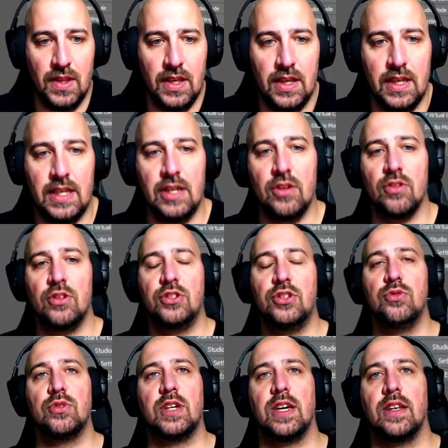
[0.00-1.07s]
Here you
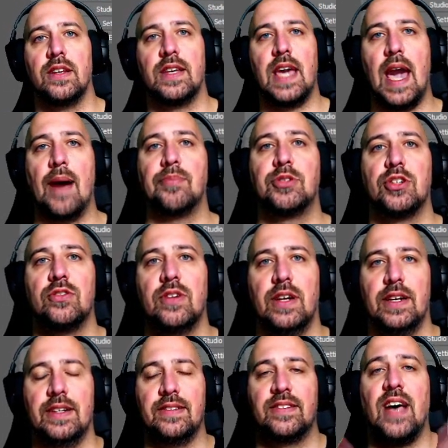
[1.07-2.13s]
can capture an
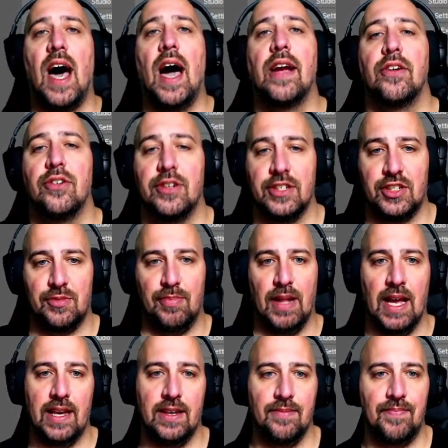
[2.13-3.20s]
entire display.